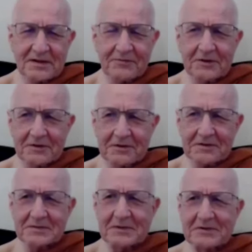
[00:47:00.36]
the stuff he
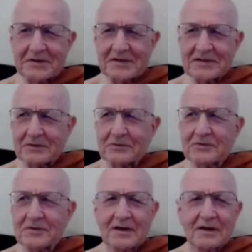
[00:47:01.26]
talks about in his
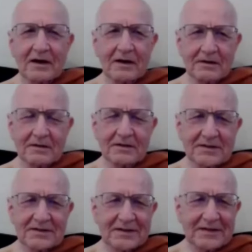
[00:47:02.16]
own
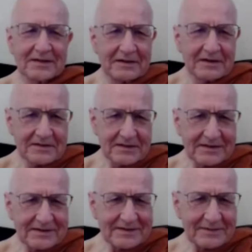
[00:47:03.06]
heart, isn't
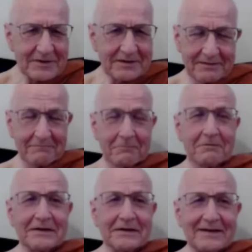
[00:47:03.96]
it? I mean,
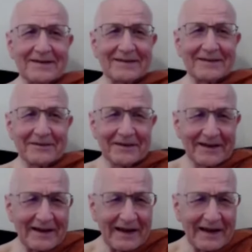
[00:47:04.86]
really?